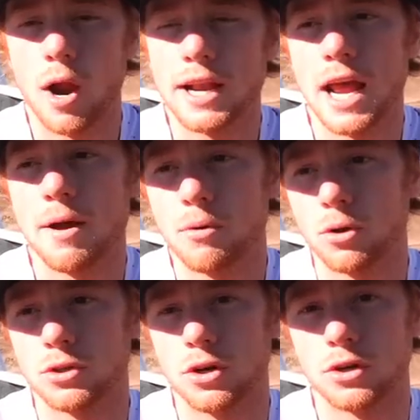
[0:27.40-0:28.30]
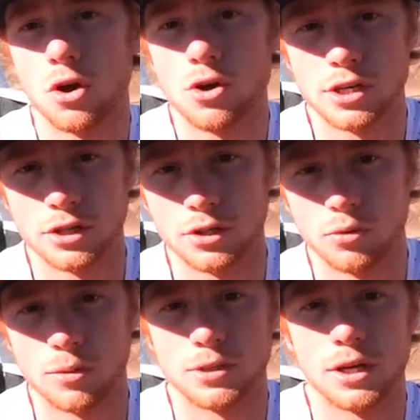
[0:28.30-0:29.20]
right hand ball turn going into the
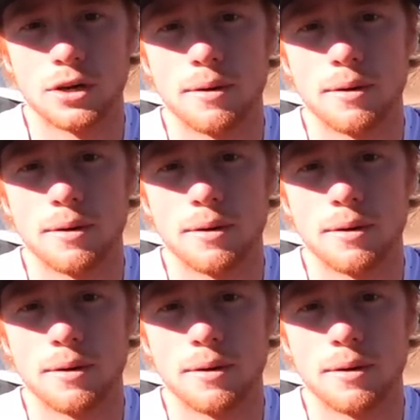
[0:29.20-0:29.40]
whoops here